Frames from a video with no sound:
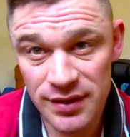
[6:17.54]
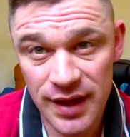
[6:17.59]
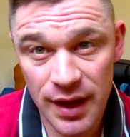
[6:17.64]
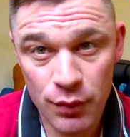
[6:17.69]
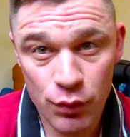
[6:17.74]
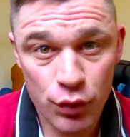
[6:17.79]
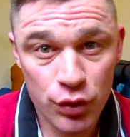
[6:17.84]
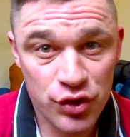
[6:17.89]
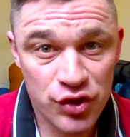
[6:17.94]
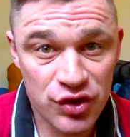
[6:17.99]
that
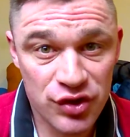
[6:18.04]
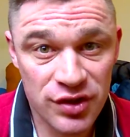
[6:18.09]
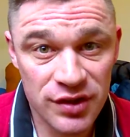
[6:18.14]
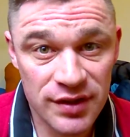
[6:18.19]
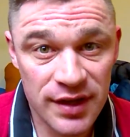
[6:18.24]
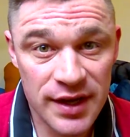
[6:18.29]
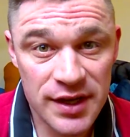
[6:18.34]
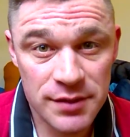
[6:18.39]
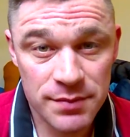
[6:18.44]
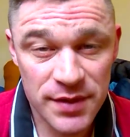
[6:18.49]
was
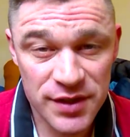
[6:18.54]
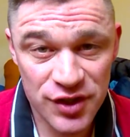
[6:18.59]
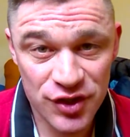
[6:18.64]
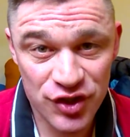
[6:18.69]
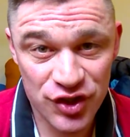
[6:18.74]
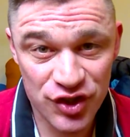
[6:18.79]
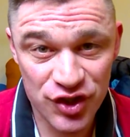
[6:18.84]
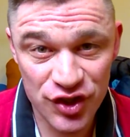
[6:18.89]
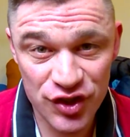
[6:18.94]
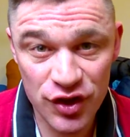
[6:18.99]
today's message.
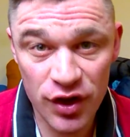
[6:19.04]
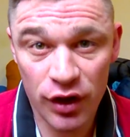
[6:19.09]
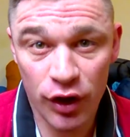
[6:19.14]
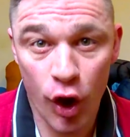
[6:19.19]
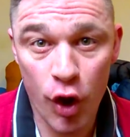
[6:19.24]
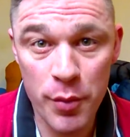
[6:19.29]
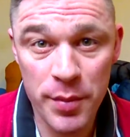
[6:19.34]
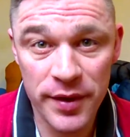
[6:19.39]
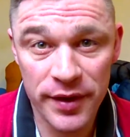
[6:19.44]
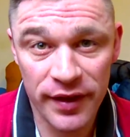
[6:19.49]
It's just like
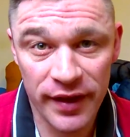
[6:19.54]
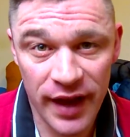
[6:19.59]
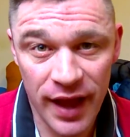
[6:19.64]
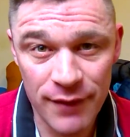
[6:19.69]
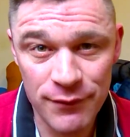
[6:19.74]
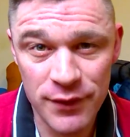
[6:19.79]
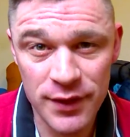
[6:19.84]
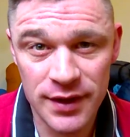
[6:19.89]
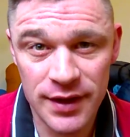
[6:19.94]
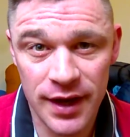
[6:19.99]
opening an
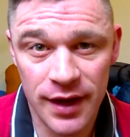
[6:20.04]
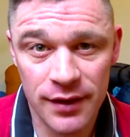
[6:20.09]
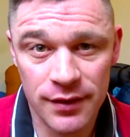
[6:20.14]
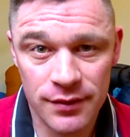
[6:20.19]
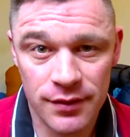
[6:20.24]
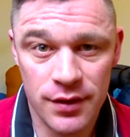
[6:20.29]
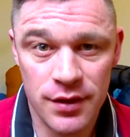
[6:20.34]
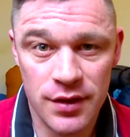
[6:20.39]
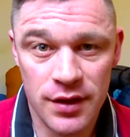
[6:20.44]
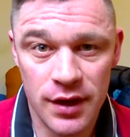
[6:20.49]
advent
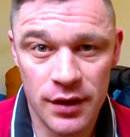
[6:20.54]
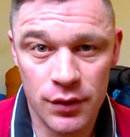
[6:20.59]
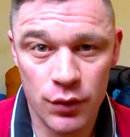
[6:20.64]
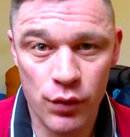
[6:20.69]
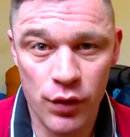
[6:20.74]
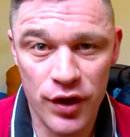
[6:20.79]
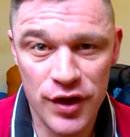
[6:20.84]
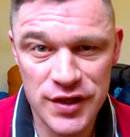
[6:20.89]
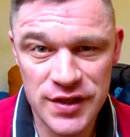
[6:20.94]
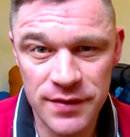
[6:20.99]
calendar. You get the
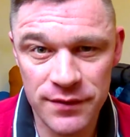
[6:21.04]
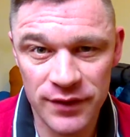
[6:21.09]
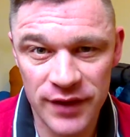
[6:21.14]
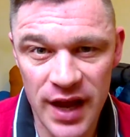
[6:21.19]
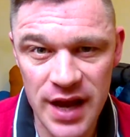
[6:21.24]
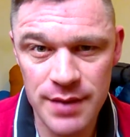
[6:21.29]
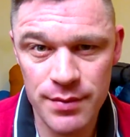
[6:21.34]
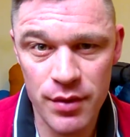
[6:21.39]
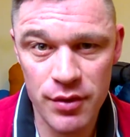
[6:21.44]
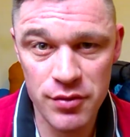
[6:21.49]
words of
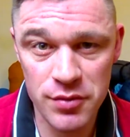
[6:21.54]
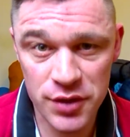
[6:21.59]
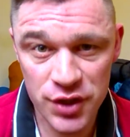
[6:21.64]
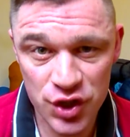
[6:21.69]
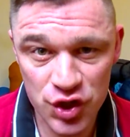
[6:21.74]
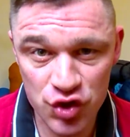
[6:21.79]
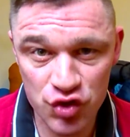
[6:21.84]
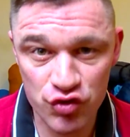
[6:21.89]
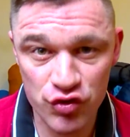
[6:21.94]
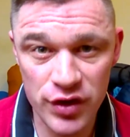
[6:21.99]
Daymo
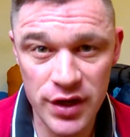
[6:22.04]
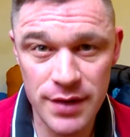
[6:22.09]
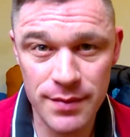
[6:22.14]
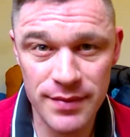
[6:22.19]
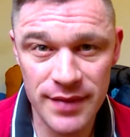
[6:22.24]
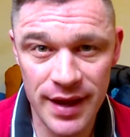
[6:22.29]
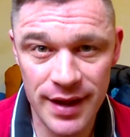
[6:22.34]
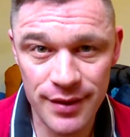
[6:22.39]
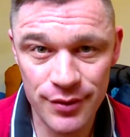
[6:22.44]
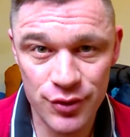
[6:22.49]
stream
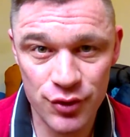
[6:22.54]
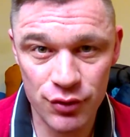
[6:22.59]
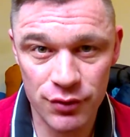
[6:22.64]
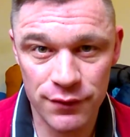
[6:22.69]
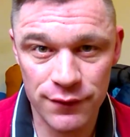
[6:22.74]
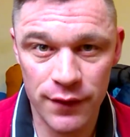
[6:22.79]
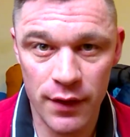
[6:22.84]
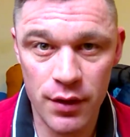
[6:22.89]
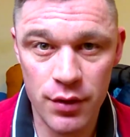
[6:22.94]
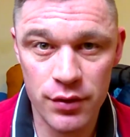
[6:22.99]
down to your
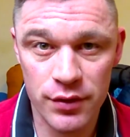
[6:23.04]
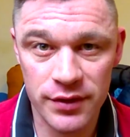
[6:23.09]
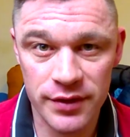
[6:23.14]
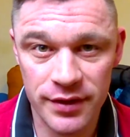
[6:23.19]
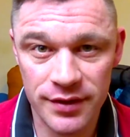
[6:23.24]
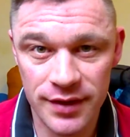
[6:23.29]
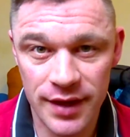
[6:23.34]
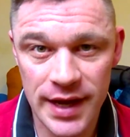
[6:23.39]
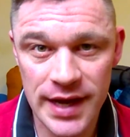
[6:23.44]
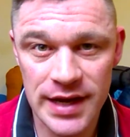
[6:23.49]
phone on
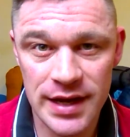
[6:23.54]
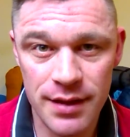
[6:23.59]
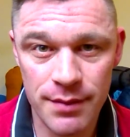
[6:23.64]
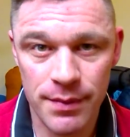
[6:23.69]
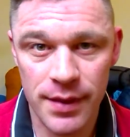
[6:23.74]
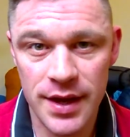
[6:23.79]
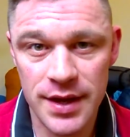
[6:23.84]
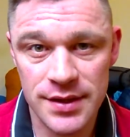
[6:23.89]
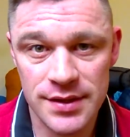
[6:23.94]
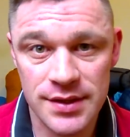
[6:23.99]
a daily
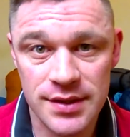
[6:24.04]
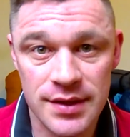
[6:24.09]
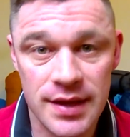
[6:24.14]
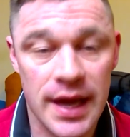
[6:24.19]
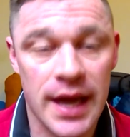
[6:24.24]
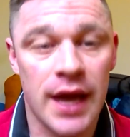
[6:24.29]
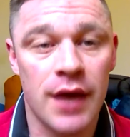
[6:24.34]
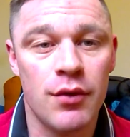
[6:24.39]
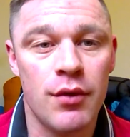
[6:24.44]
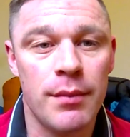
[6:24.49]
basis.
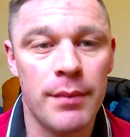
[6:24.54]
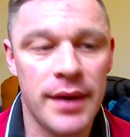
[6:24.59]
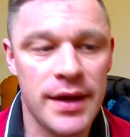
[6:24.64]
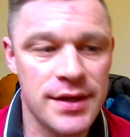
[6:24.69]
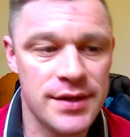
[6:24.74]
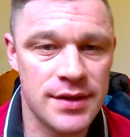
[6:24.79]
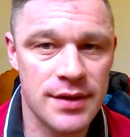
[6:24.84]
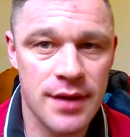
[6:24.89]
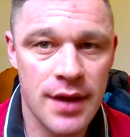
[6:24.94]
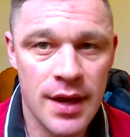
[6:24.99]
How
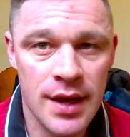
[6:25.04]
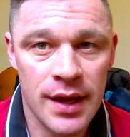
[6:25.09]
amazing.